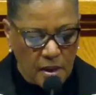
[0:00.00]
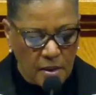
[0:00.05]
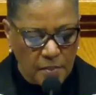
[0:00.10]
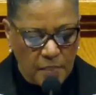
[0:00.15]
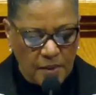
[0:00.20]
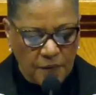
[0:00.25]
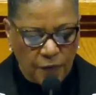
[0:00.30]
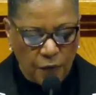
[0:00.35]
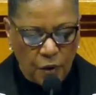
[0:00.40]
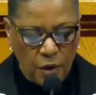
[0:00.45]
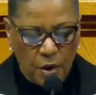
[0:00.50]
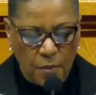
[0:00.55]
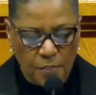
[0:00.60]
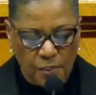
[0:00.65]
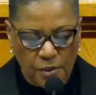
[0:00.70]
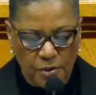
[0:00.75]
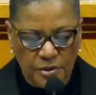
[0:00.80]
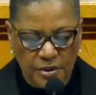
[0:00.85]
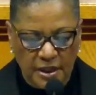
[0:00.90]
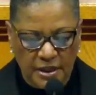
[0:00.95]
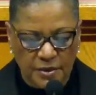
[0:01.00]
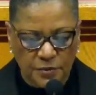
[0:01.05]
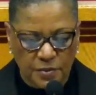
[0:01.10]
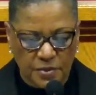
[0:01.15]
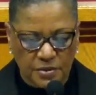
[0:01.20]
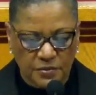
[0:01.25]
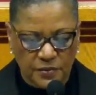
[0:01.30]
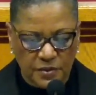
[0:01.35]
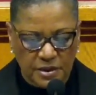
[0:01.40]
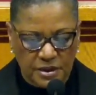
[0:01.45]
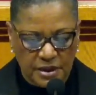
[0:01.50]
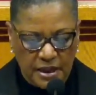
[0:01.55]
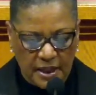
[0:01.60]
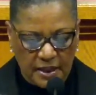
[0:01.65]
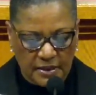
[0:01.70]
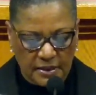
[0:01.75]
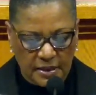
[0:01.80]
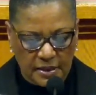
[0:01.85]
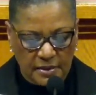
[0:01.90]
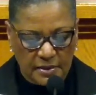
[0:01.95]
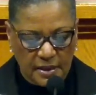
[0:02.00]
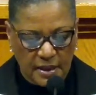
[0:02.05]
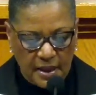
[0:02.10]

before her protest was rejected.